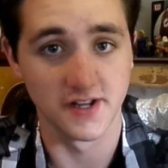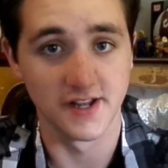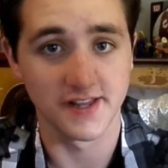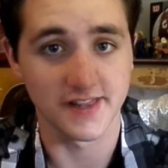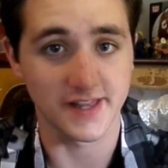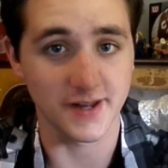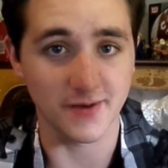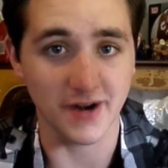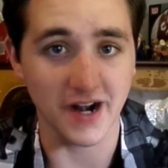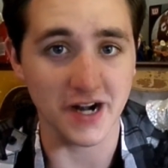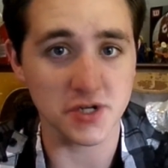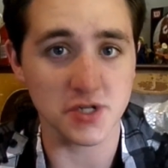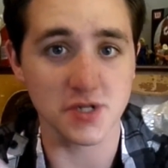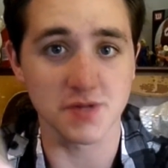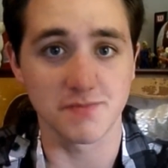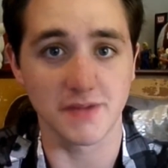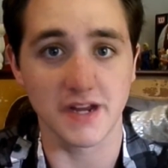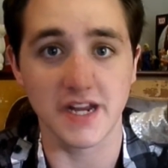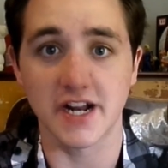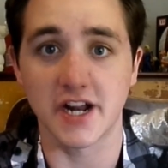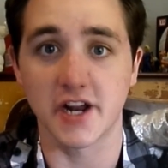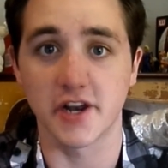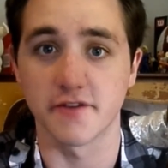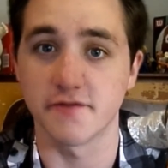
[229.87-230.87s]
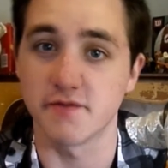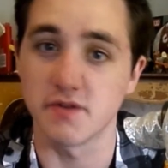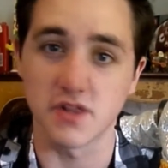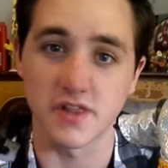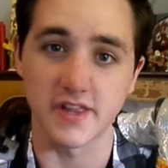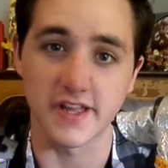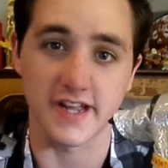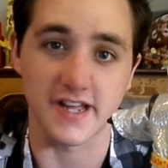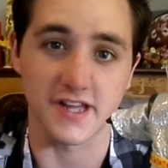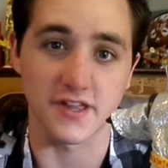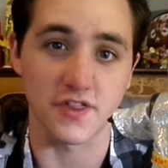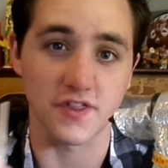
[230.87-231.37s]
they were actually made out of
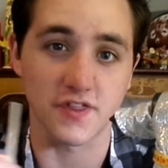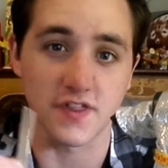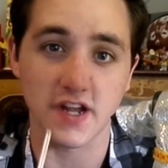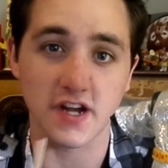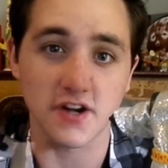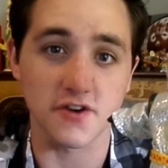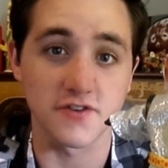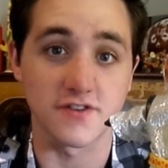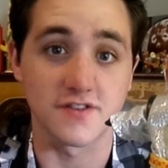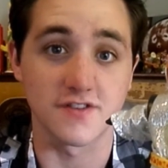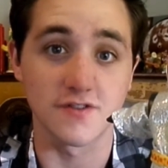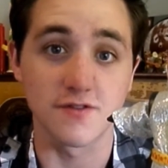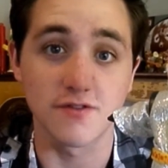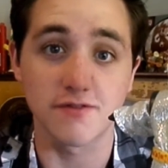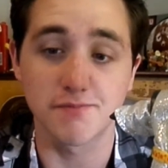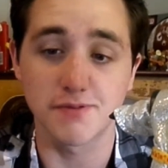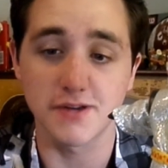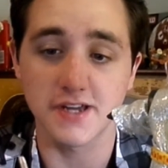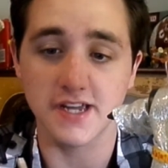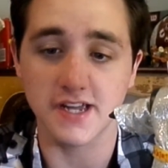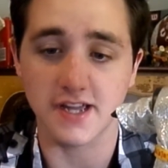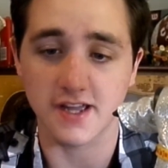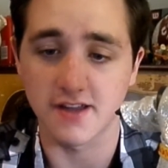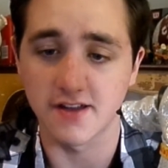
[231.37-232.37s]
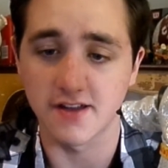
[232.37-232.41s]
like a thicker toothpick,